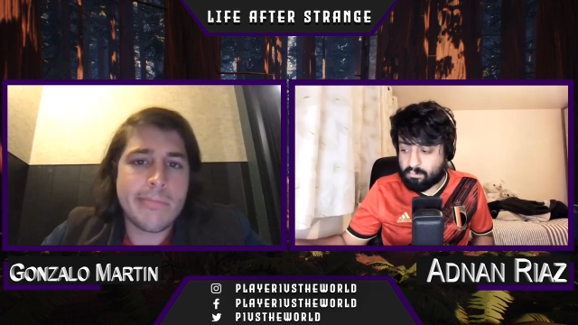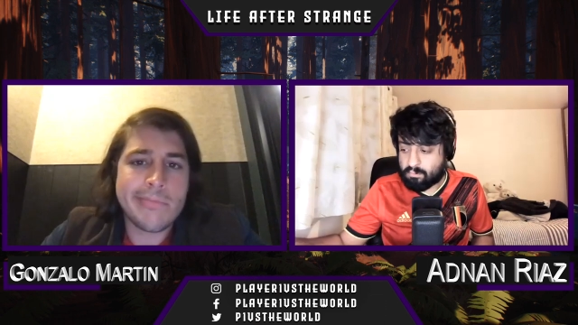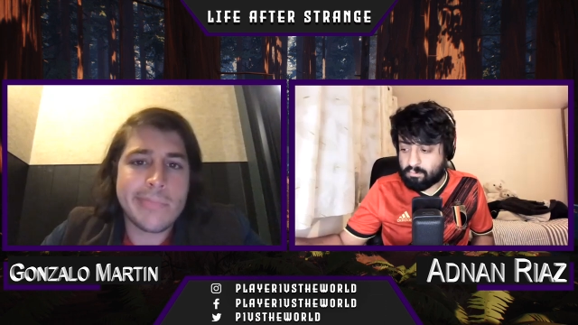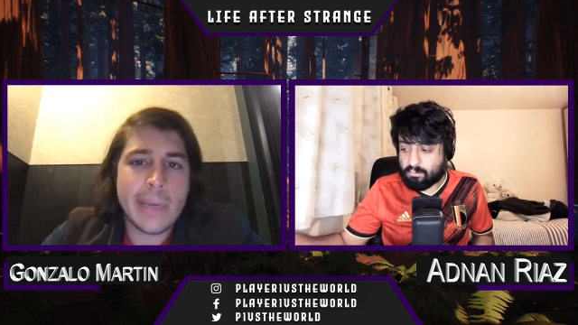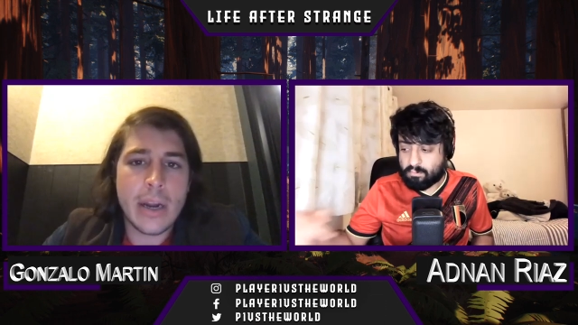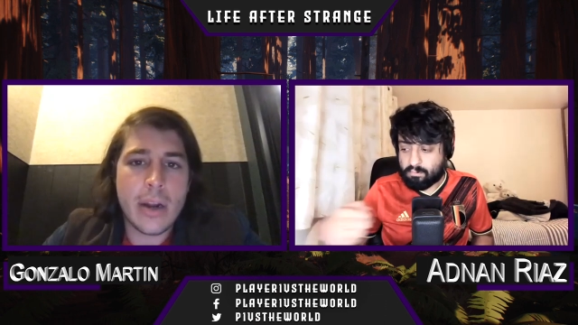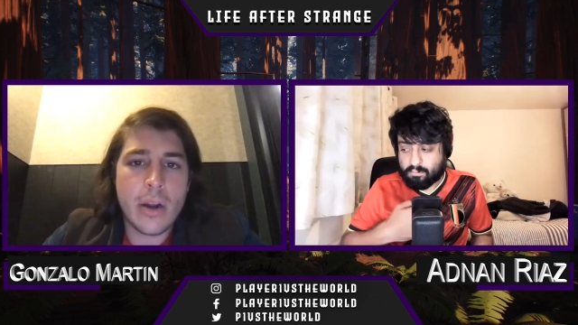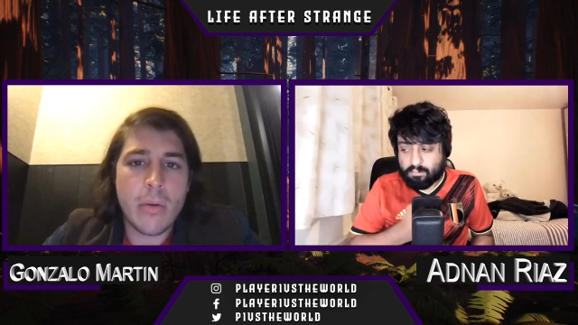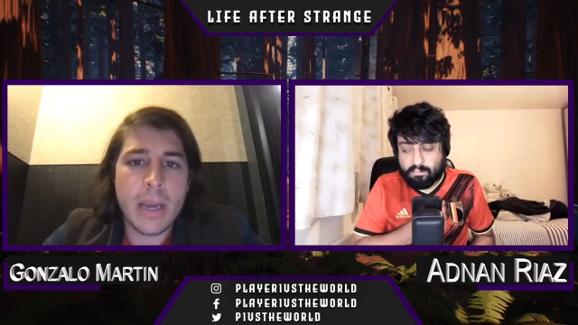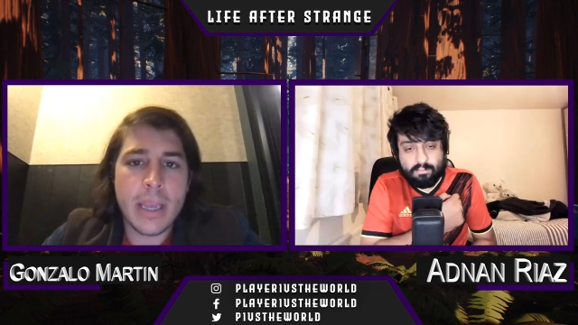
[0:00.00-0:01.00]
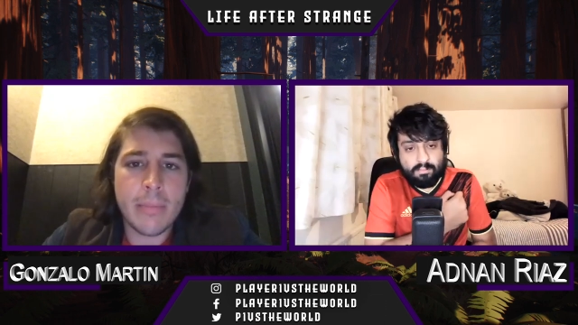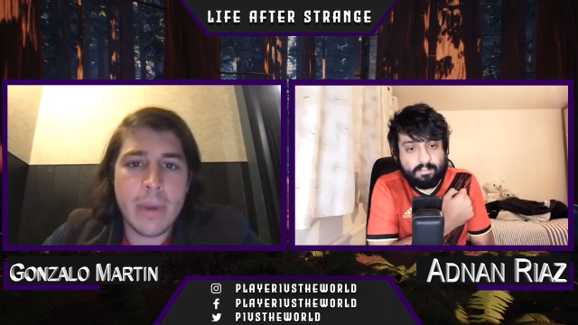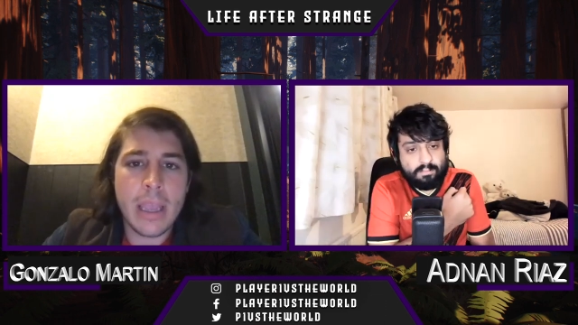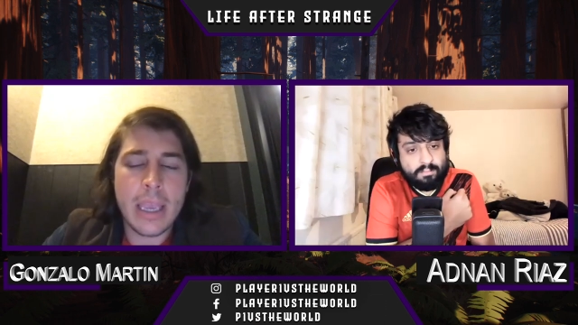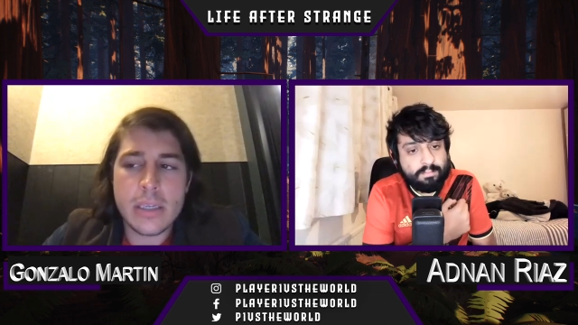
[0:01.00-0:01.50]
Speaker 1: I don't know, my, my
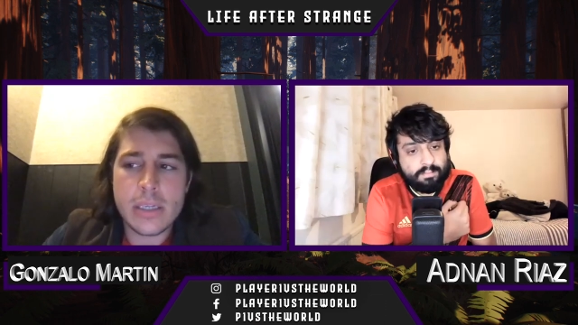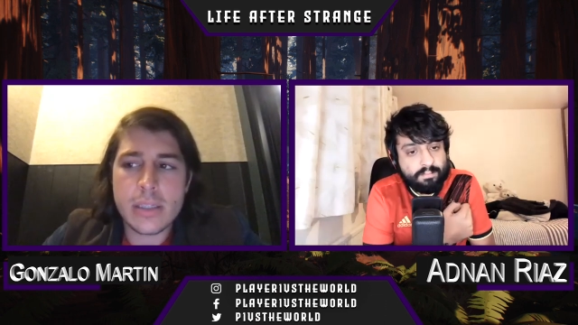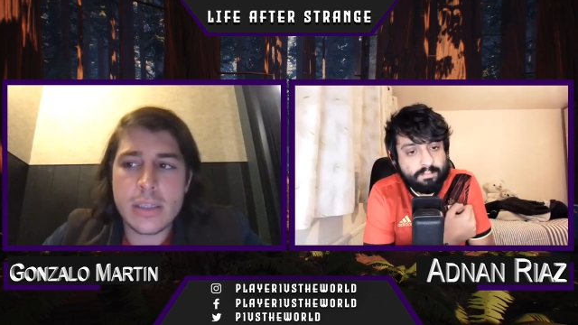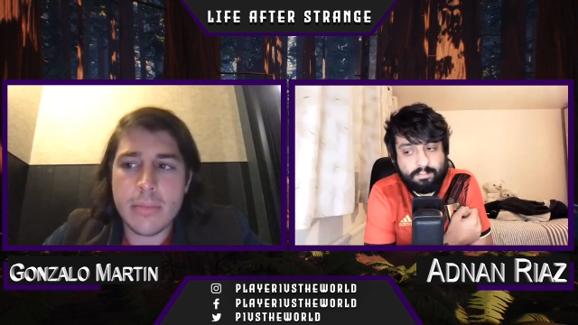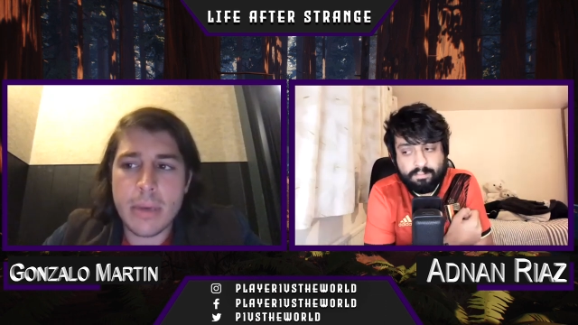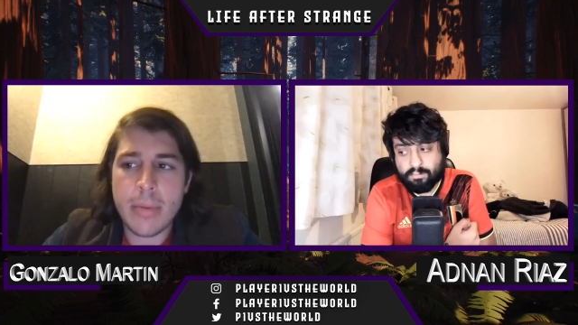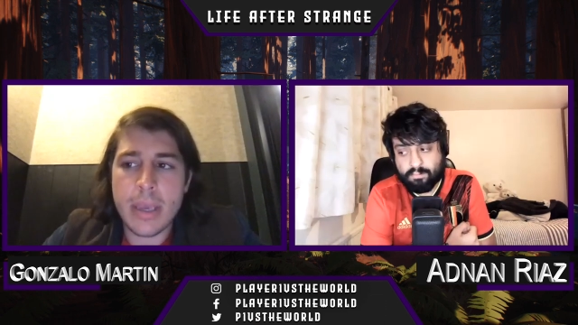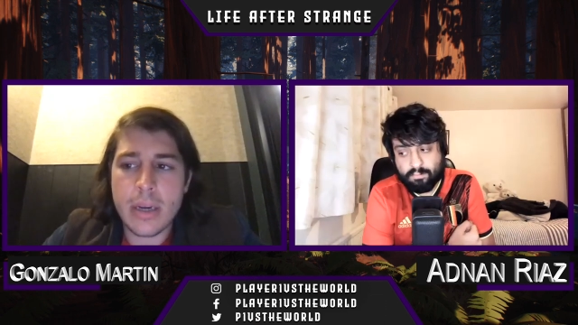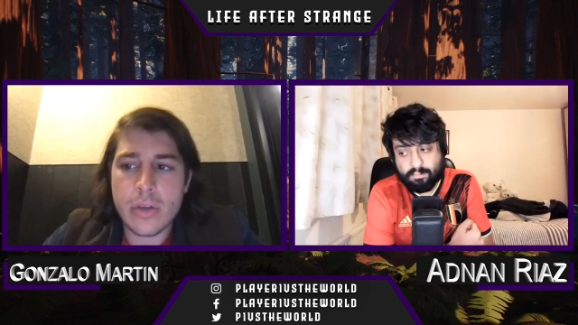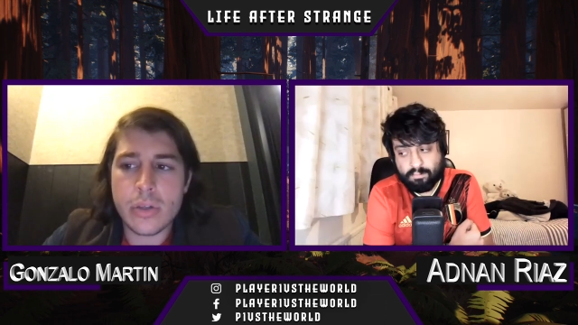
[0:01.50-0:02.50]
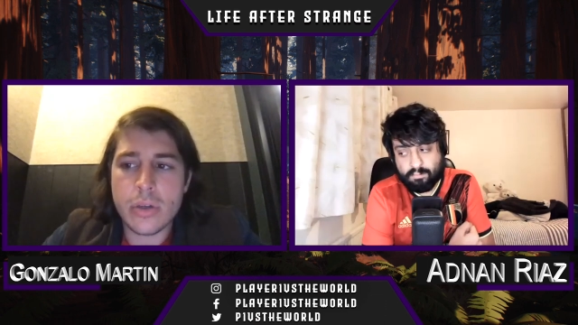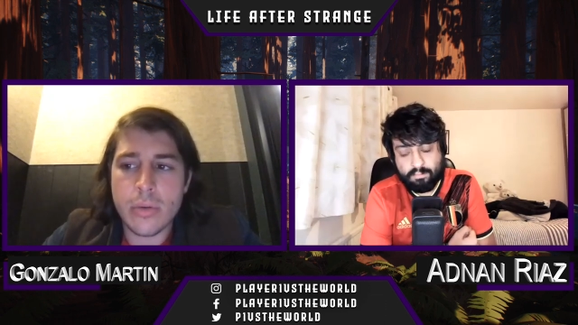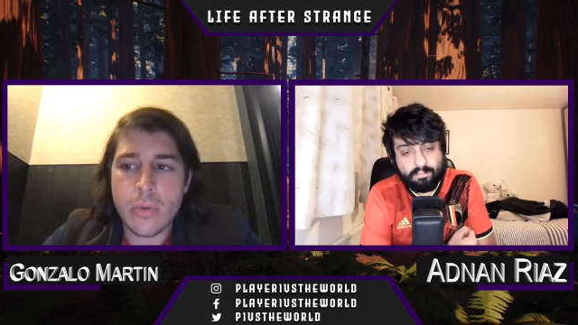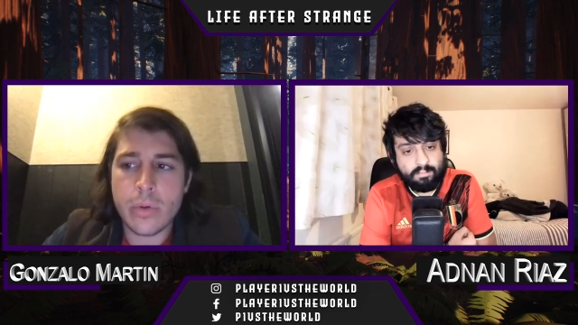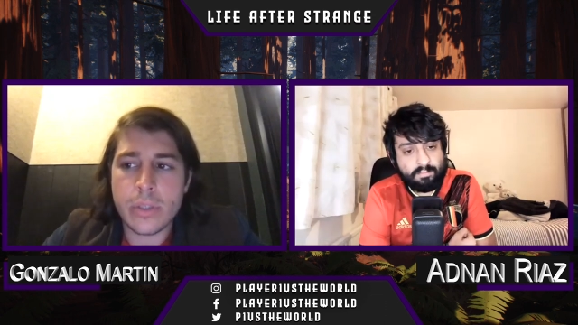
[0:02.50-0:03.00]
agents and my manager
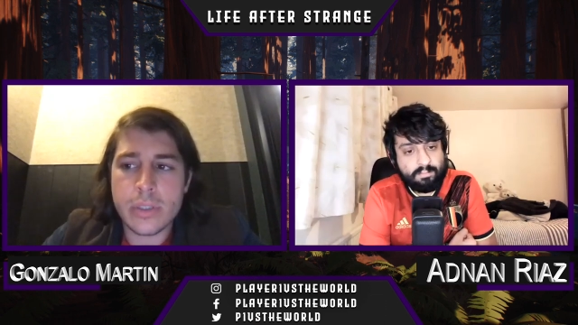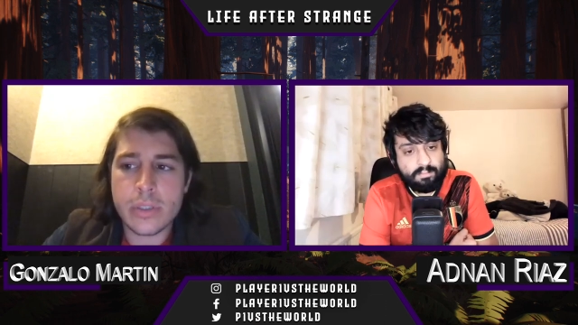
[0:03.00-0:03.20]
was,